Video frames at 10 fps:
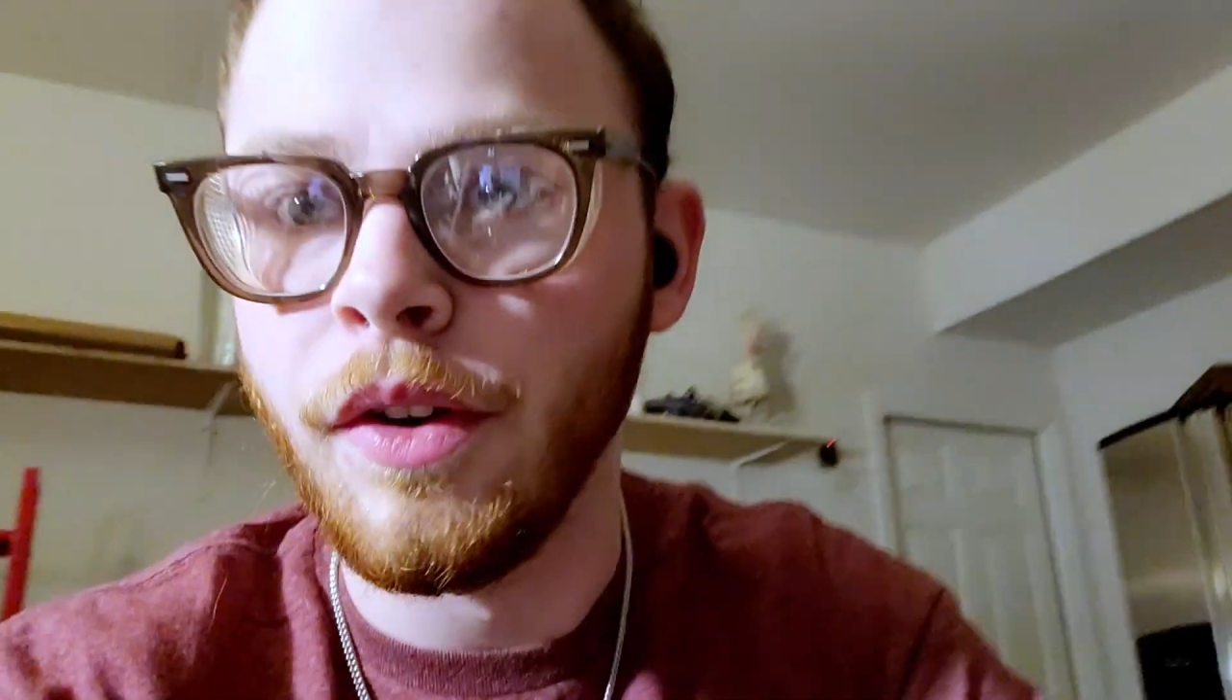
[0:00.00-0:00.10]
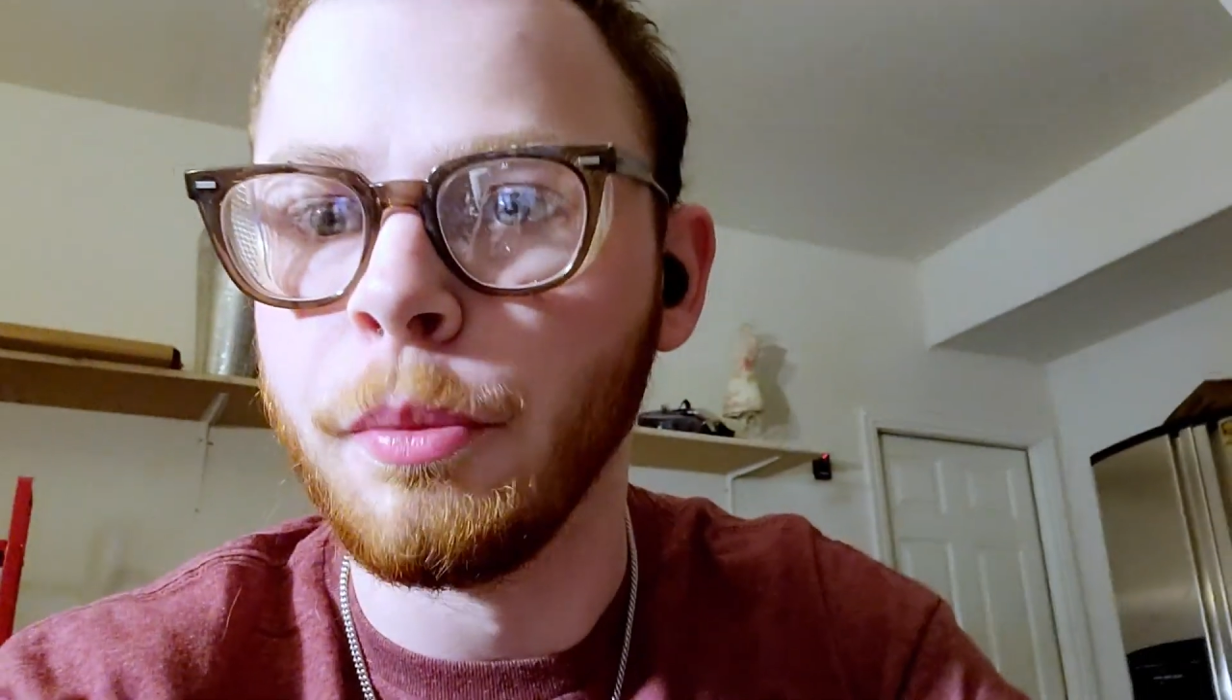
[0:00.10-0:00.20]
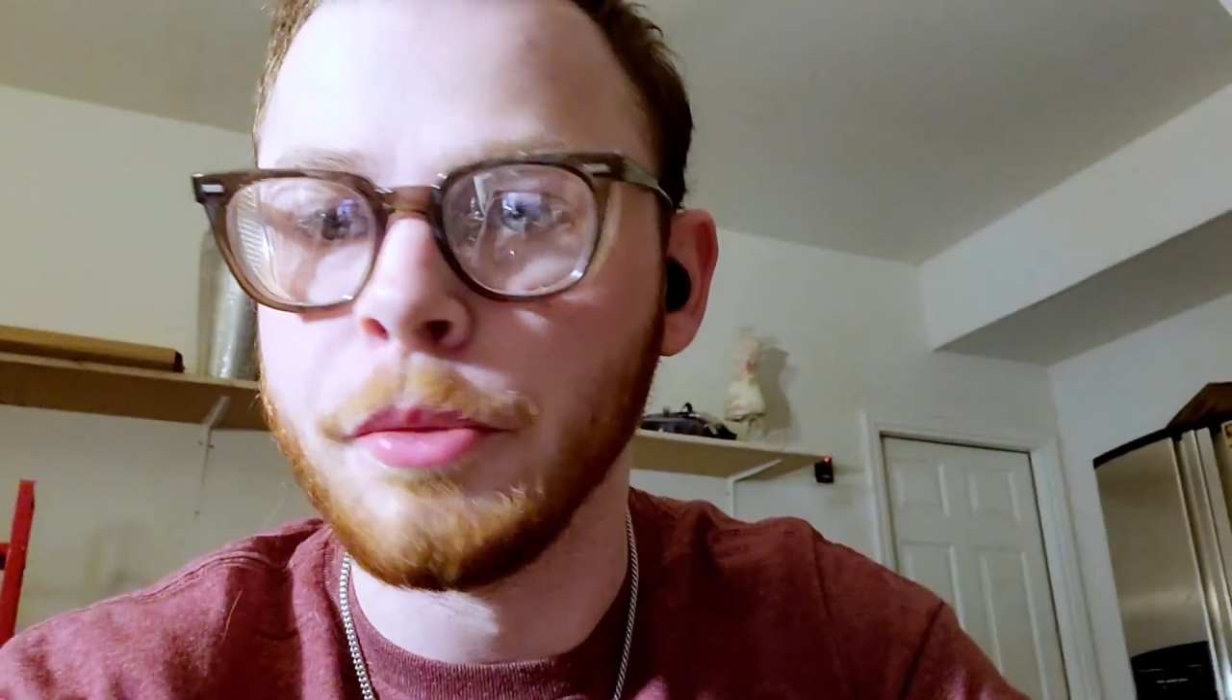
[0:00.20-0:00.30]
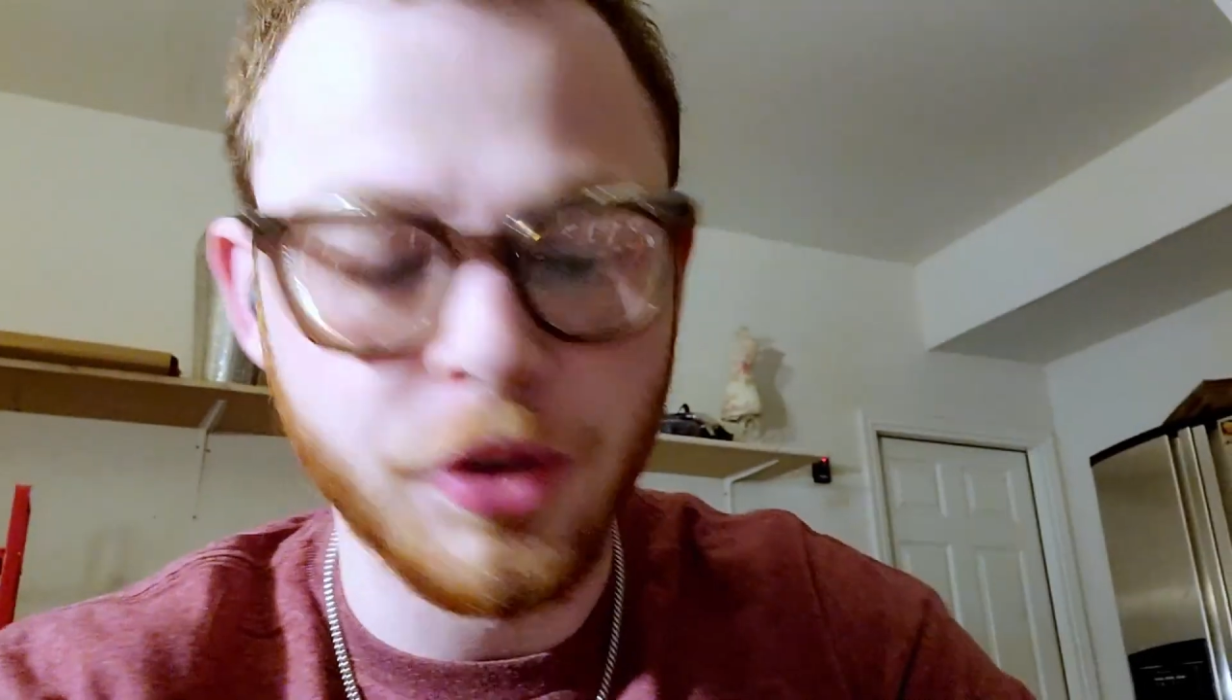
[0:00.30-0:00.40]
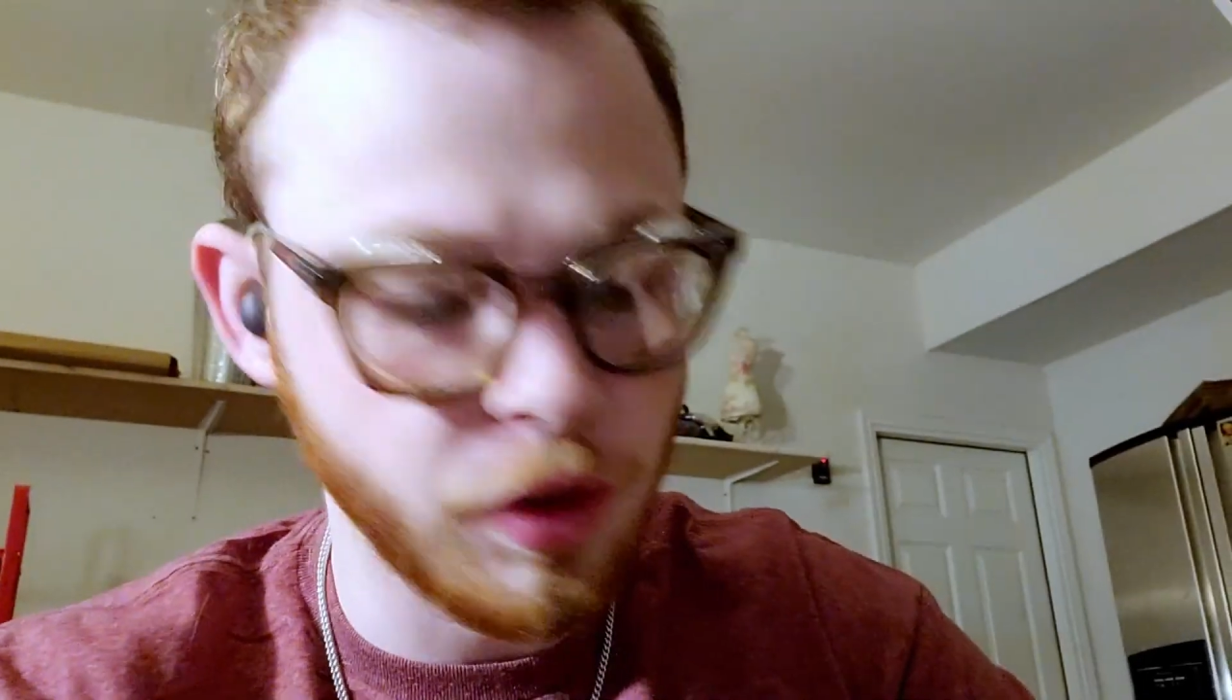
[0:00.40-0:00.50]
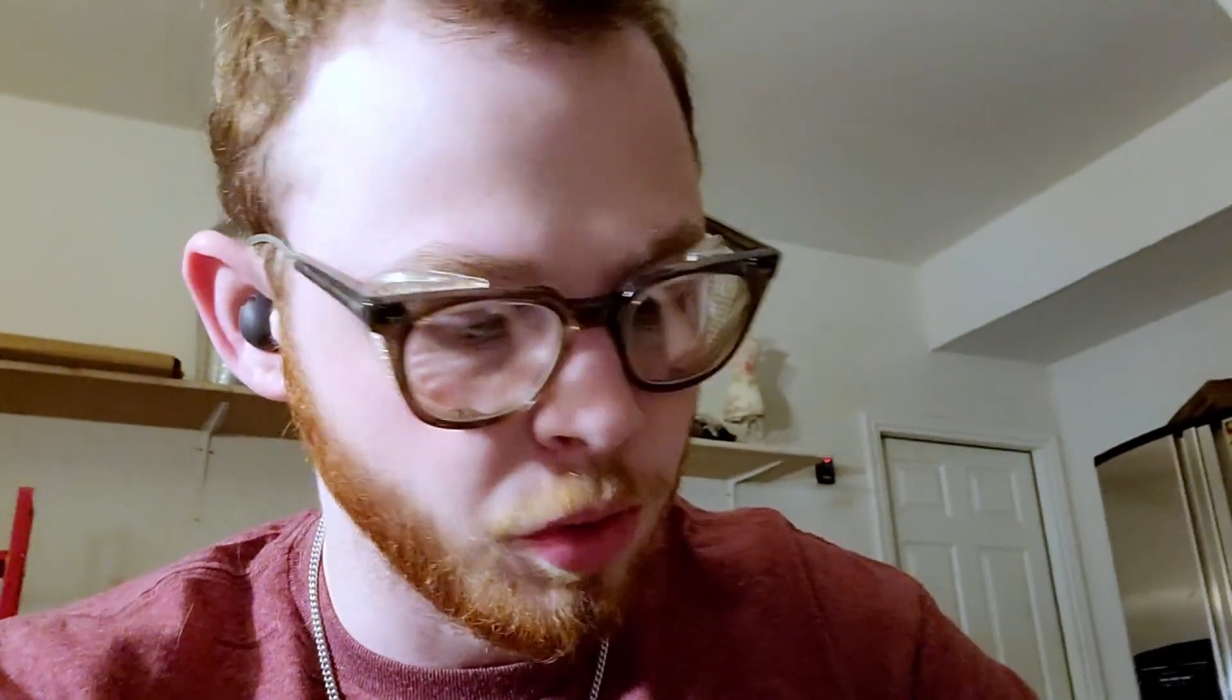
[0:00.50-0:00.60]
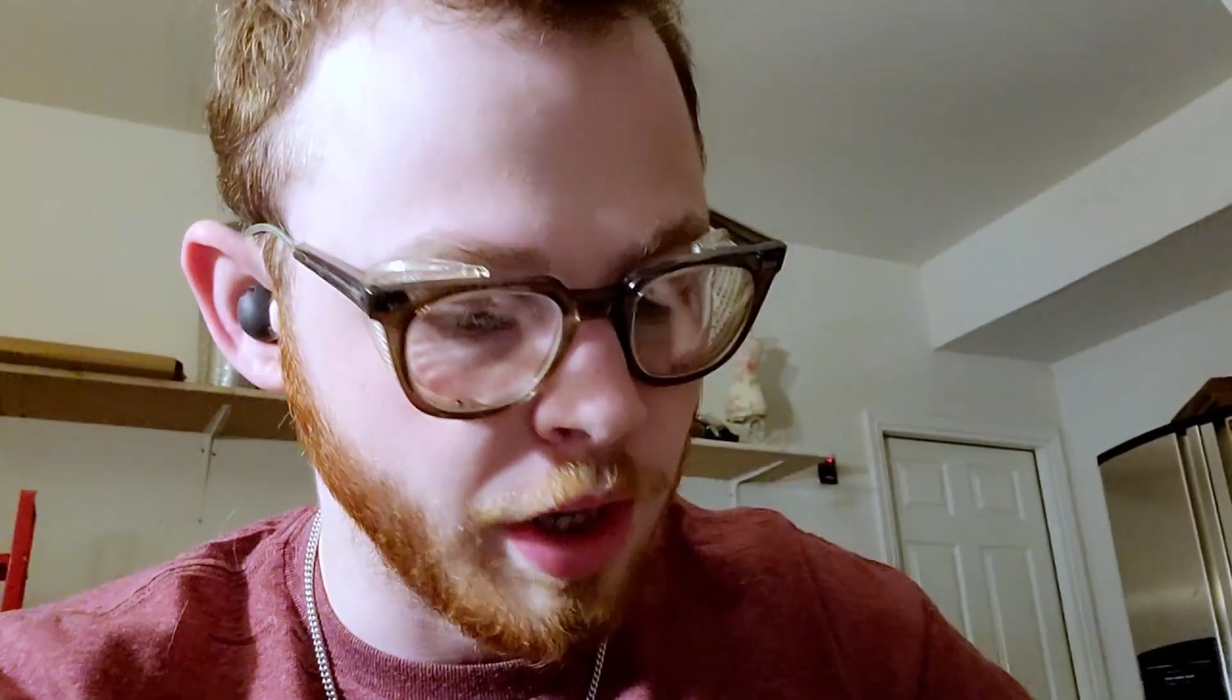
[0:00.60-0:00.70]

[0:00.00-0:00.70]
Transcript: armature or